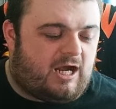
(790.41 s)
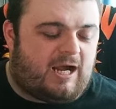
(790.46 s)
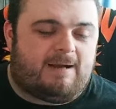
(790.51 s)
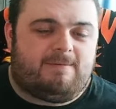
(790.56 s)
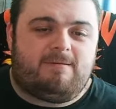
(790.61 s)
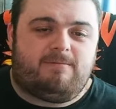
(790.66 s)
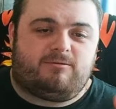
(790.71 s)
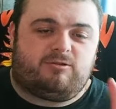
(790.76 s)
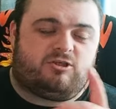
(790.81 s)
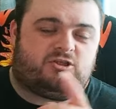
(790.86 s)
I
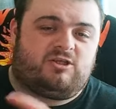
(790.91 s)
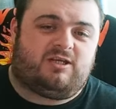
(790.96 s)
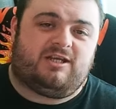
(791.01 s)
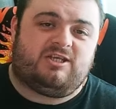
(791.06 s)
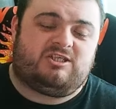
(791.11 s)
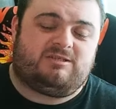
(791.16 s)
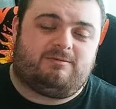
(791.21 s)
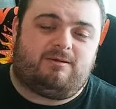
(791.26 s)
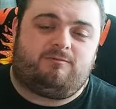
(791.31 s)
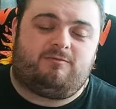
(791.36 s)
might be just shouting
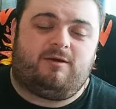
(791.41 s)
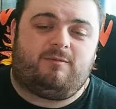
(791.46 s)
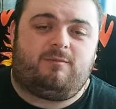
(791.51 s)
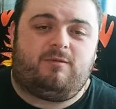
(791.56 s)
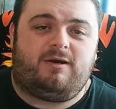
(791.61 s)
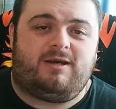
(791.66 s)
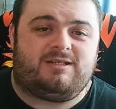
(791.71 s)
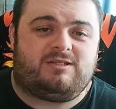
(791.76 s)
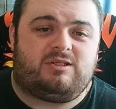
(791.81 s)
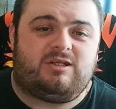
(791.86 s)
shit about Brad
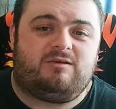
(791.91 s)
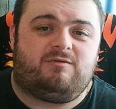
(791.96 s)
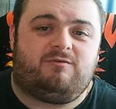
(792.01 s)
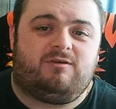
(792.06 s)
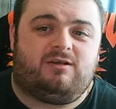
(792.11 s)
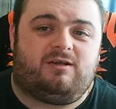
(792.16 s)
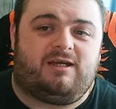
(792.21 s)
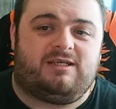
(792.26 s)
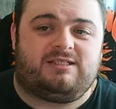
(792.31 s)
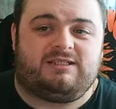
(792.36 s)
Myers, not even
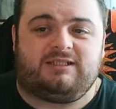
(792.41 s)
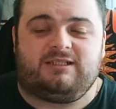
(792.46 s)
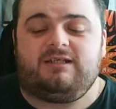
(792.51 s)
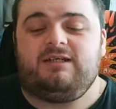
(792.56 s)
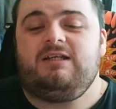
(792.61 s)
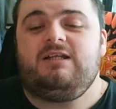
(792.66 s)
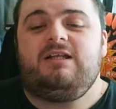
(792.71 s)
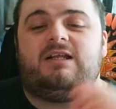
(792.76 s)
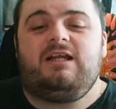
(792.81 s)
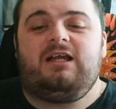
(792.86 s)
realising it.
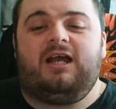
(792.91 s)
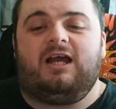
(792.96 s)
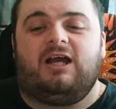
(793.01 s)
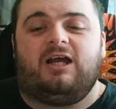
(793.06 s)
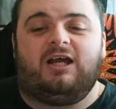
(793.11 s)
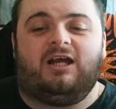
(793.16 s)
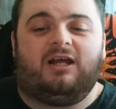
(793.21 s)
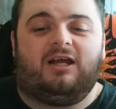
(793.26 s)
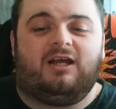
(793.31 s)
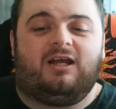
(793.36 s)

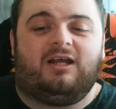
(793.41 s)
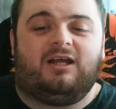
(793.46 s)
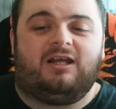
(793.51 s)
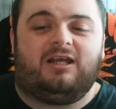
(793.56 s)
Whoever